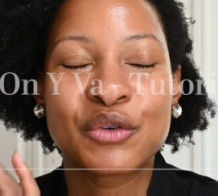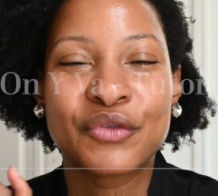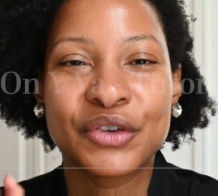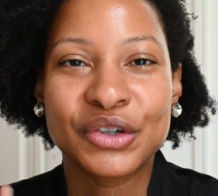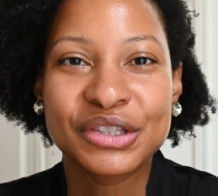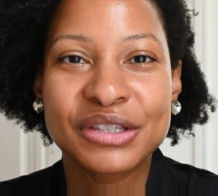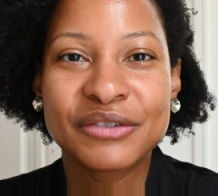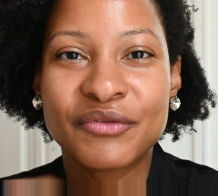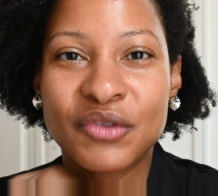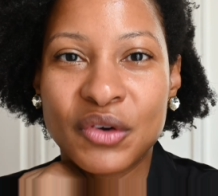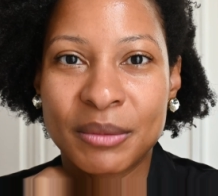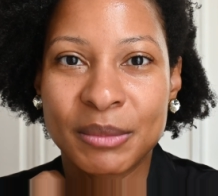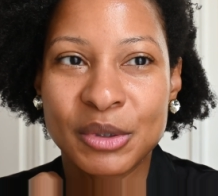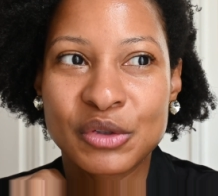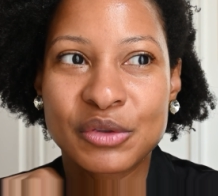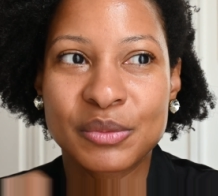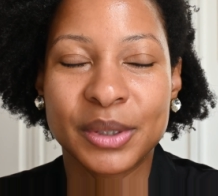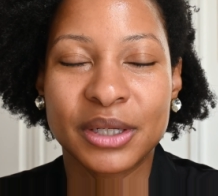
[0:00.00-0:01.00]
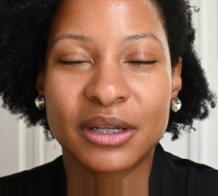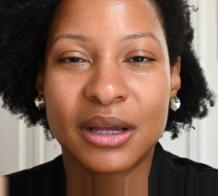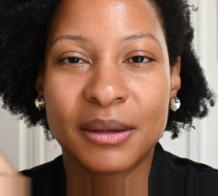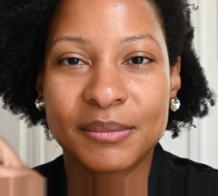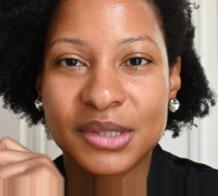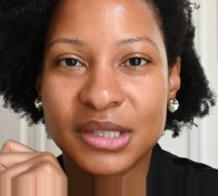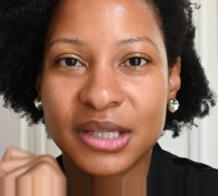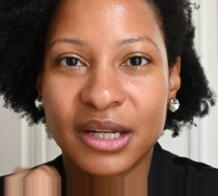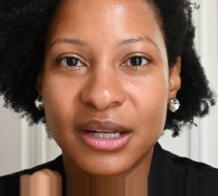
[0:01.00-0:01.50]
first and foremost, when it
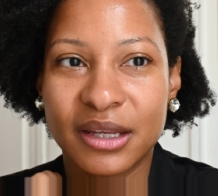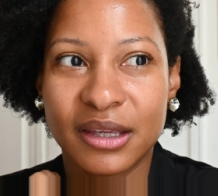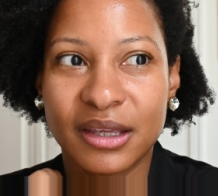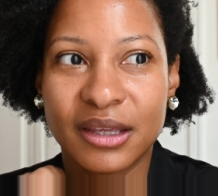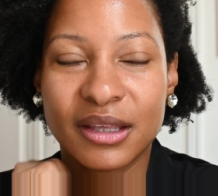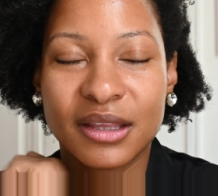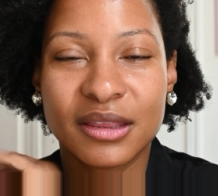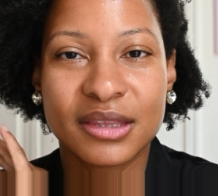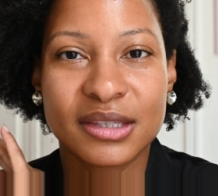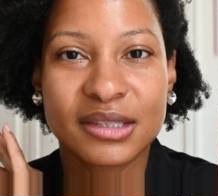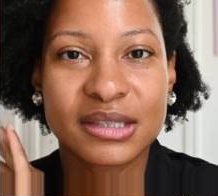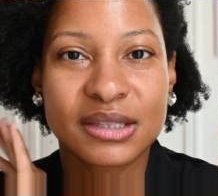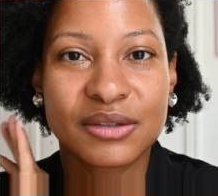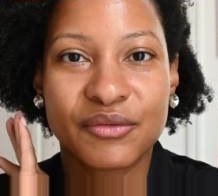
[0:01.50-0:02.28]
comes to getting this